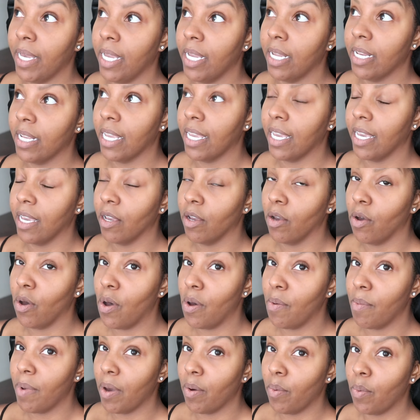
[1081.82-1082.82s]
and get
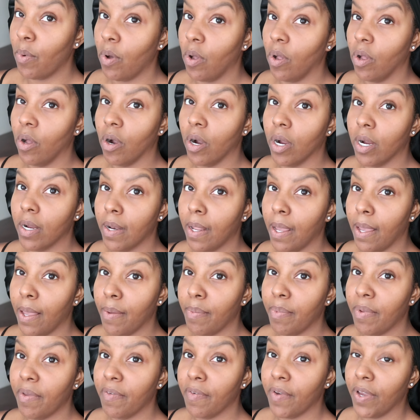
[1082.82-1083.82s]
all my wall art
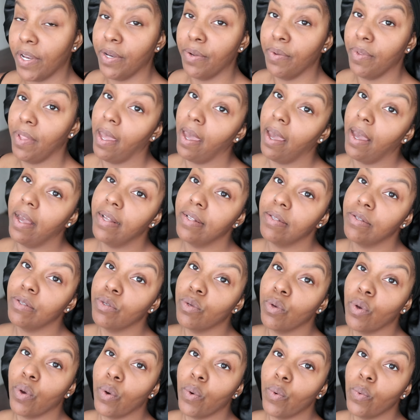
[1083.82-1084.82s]
up if i do that
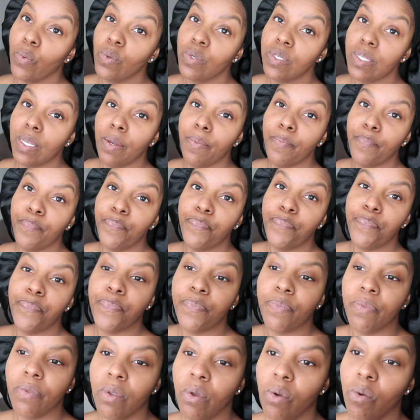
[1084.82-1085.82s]
so we'll see
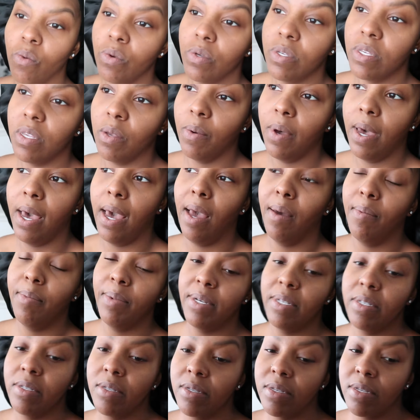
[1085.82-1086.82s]
we'll see what
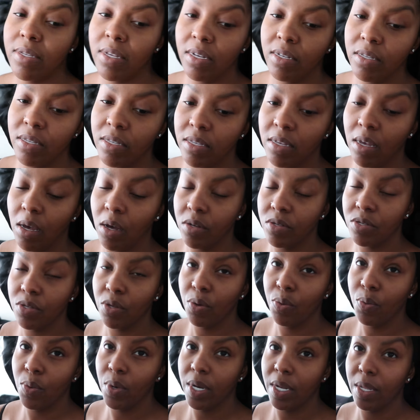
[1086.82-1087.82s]
happens that's
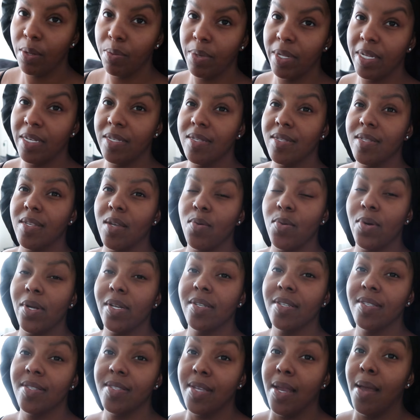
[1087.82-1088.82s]
also one of the places i
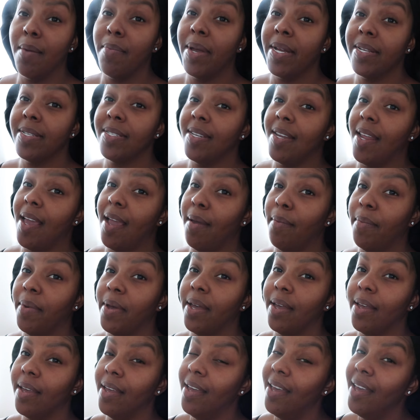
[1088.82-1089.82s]
wanted to stop at today
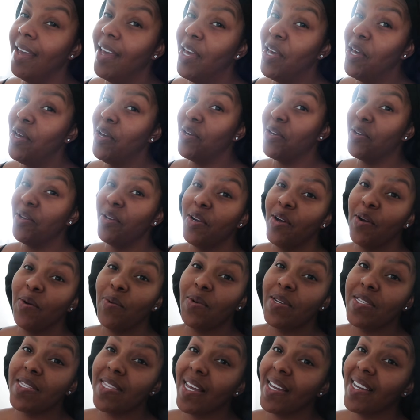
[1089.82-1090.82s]
but you know
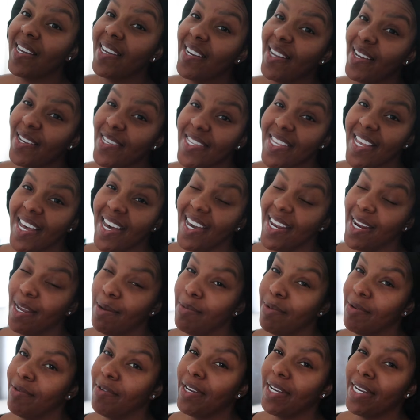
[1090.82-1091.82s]
once i get outside
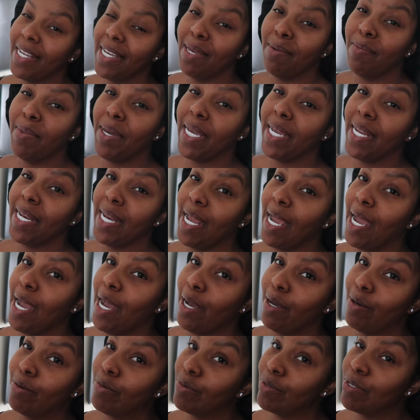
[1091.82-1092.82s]
i'll be ready to get back in the
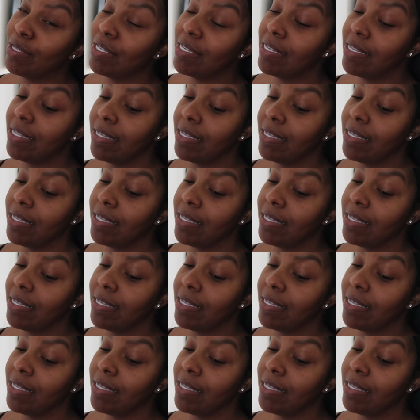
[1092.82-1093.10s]
house